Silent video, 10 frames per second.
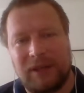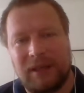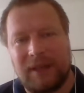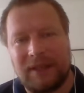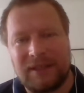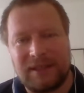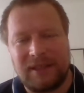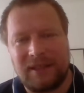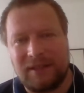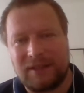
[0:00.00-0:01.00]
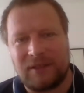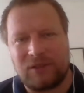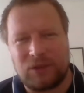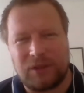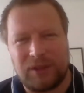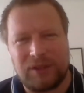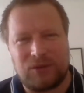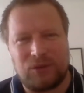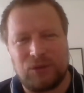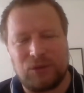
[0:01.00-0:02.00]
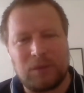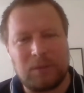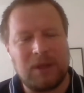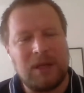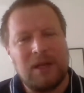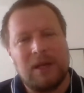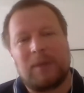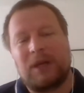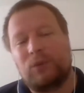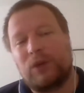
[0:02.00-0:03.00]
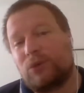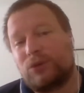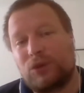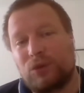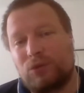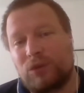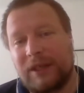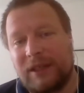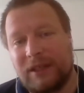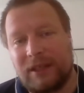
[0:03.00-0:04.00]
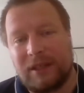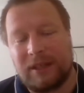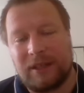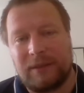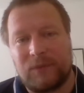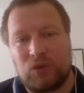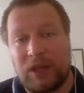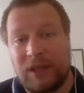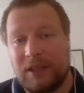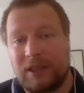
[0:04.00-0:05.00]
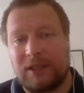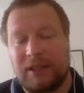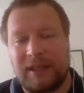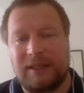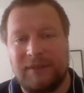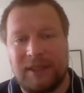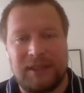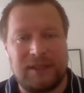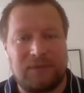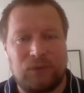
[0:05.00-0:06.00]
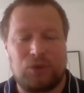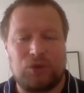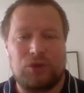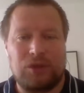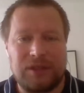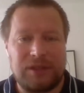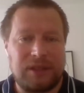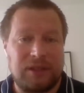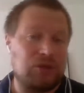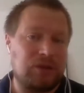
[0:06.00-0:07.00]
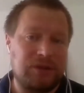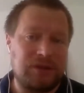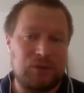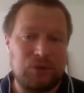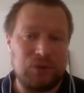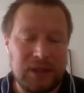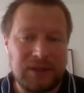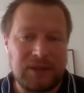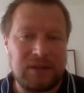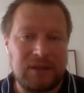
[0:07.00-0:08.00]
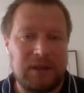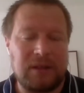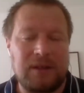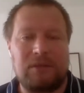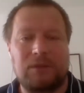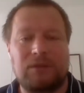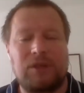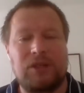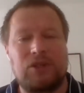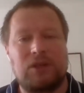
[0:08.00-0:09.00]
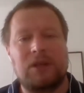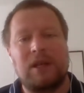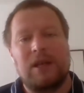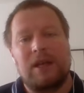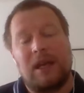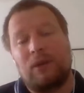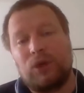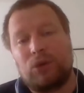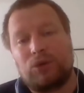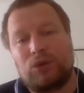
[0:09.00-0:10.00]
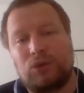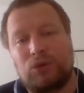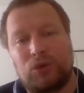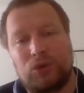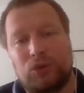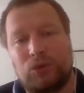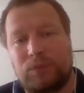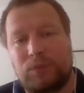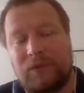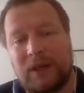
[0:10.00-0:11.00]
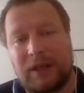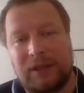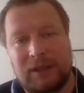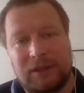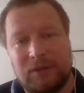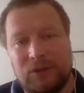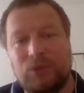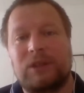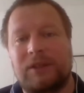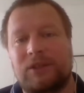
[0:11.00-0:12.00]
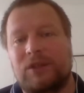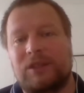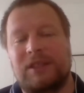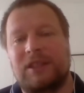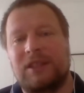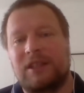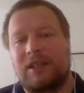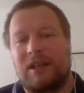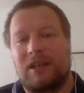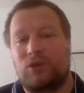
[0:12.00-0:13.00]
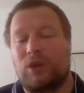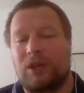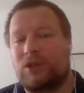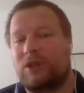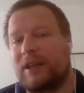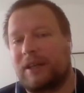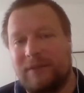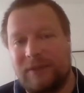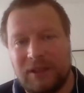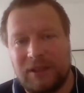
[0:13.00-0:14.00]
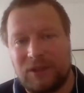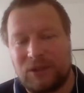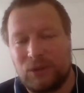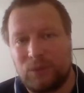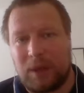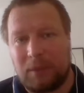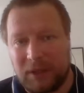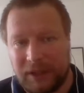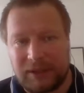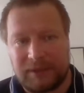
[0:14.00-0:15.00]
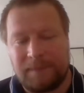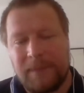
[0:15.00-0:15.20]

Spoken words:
events in the Central and Eastern Europe, but we are also running training activities for journalists and journalism students around the region. And we also do provide news literacy educational activities to publics.